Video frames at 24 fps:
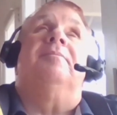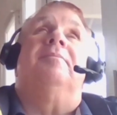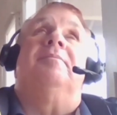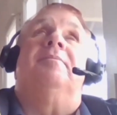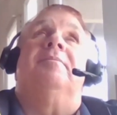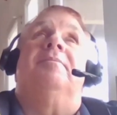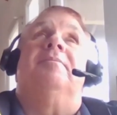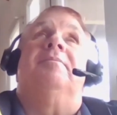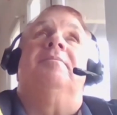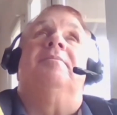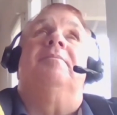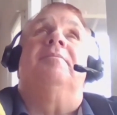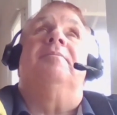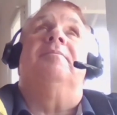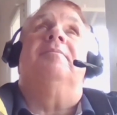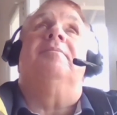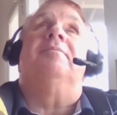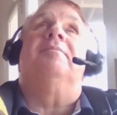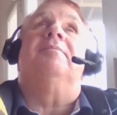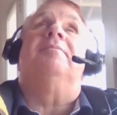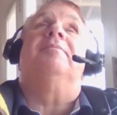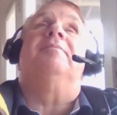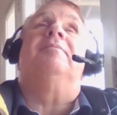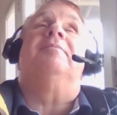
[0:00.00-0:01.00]
So for
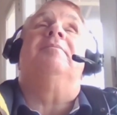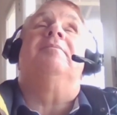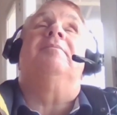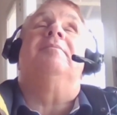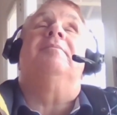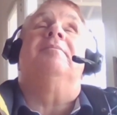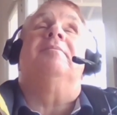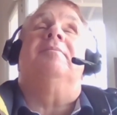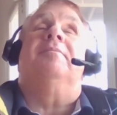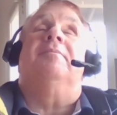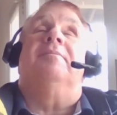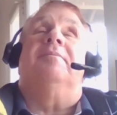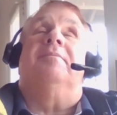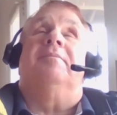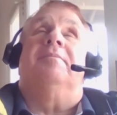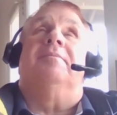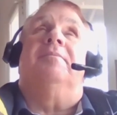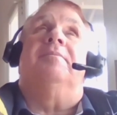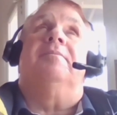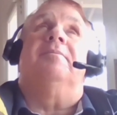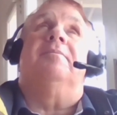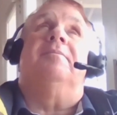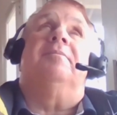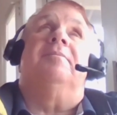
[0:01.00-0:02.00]
example, like let's say
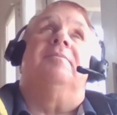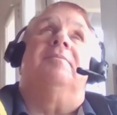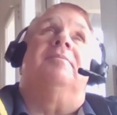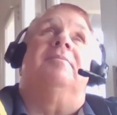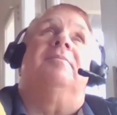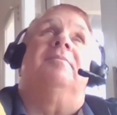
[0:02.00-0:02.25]
a